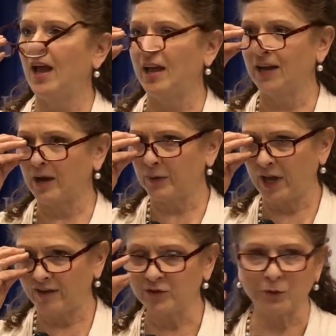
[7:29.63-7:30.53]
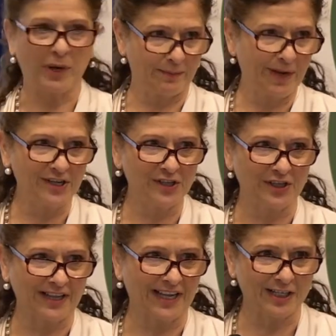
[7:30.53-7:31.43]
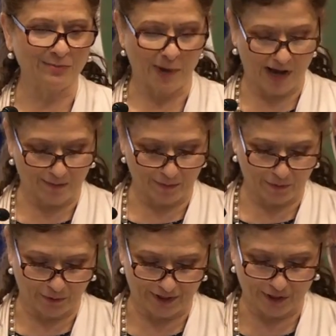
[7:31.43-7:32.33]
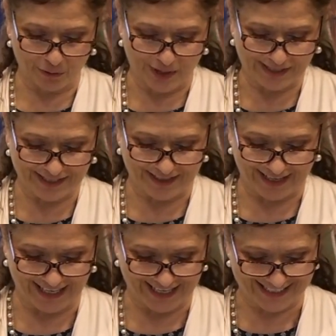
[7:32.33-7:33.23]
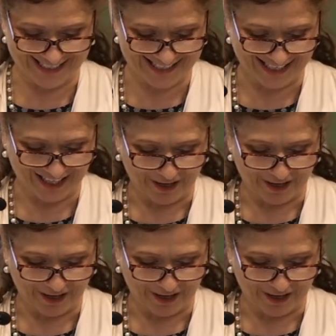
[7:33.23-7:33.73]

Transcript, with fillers: and I would have to wait patiently as mom would correct the kids.